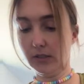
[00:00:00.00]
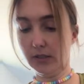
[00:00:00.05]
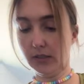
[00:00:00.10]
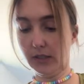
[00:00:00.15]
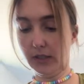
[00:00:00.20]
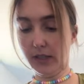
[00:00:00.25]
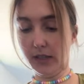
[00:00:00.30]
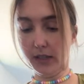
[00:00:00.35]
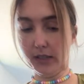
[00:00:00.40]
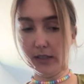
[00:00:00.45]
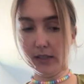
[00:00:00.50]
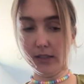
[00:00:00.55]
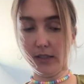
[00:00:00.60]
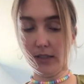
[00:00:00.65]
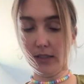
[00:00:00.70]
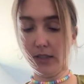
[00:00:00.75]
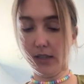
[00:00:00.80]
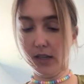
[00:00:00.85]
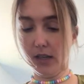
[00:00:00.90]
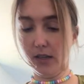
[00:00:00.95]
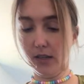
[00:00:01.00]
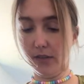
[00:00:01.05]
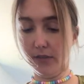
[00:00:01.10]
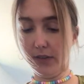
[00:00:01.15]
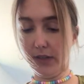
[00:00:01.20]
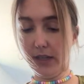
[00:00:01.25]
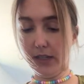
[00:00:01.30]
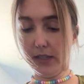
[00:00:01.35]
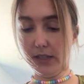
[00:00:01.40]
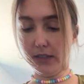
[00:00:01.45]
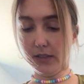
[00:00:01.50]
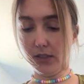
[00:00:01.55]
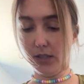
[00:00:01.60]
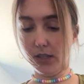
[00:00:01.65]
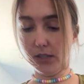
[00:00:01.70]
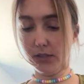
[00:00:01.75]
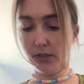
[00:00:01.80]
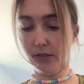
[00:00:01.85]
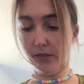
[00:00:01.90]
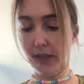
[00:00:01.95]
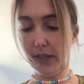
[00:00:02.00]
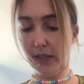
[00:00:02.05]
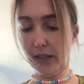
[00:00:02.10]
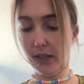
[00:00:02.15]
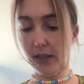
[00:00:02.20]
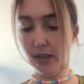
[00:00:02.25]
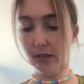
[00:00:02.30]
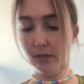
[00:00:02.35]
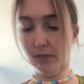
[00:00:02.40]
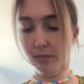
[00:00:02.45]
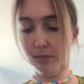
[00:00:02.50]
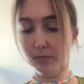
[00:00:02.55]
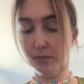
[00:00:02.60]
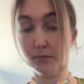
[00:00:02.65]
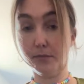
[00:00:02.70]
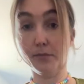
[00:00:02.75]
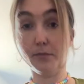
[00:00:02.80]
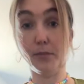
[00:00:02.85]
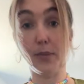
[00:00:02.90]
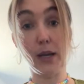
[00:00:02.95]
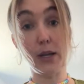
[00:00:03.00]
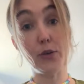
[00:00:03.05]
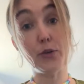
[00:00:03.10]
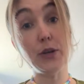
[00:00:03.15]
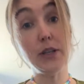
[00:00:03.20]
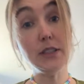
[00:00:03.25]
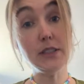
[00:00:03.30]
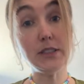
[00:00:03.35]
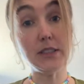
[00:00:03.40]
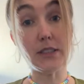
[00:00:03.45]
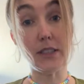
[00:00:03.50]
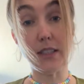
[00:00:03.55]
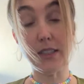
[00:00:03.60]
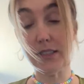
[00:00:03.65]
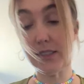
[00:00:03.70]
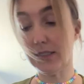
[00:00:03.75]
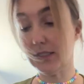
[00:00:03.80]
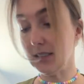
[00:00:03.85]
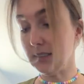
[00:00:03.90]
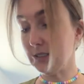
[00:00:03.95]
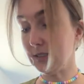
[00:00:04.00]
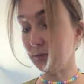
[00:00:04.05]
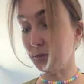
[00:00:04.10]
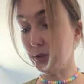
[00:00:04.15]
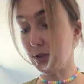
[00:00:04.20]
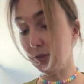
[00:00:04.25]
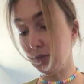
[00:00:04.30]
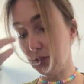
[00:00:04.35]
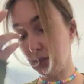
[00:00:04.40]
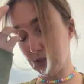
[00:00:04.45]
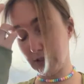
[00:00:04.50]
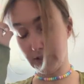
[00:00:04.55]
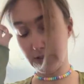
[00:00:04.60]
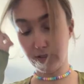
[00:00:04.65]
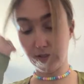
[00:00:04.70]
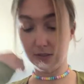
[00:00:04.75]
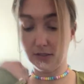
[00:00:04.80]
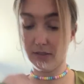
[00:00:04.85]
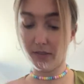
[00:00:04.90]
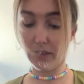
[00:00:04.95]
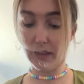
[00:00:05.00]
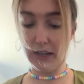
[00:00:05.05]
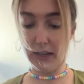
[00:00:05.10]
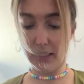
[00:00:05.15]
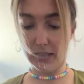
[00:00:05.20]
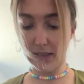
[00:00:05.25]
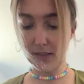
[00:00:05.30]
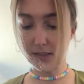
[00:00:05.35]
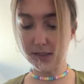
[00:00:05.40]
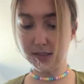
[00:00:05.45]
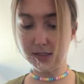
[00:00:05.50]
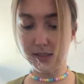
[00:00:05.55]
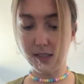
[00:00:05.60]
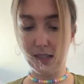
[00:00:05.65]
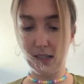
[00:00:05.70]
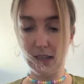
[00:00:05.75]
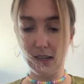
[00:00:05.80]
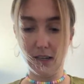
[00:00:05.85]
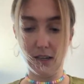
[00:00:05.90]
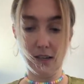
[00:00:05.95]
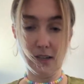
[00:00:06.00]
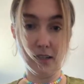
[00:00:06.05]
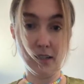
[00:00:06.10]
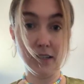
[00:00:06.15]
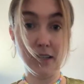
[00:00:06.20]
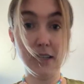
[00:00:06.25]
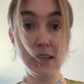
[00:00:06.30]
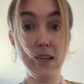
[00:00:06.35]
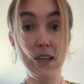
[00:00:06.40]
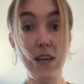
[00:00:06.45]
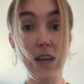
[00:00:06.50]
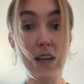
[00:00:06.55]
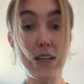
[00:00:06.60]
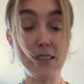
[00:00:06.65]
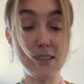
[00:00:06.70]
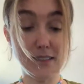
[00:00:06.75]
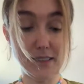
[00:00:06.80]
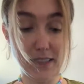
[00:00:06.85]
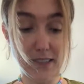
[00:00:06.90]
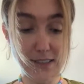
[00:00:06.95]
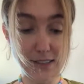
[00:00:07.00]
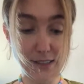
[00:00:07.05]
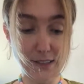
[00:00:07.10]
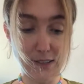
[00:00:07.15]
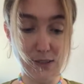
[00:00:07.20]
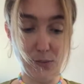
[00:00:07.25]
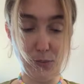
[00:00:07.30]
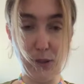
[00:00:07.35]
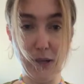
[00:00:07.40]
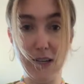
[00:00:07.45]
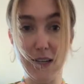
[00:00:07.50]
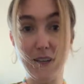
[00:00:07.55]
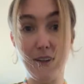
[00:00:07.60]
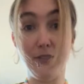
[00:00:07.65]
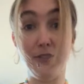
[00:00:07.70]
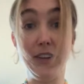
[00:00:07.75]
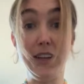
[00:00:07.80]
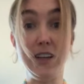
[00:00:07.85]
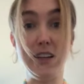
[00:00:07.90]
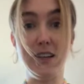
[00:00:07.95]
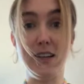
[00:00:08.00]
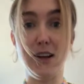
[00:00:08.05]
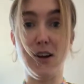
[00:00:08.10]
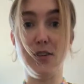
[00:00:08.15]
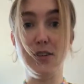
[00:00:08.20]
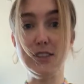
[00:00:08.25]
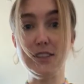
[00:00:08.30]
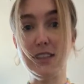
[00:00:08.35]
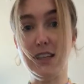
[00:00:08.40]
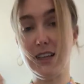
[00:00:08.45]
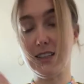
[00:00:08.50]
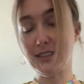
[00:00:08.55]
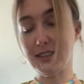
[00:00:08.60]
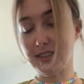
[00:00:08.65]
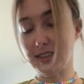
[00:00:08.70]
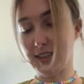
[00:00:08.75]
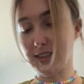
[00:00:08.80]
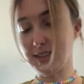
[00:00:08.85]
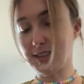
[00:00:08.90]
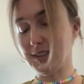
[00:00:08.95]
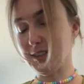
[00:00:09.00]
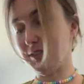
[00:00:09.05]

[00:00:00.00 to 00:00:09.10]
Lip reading: yeah, I love it. It's also vegan. By coincidence, it's one of those things that are accidentally vegan. I always say accidentally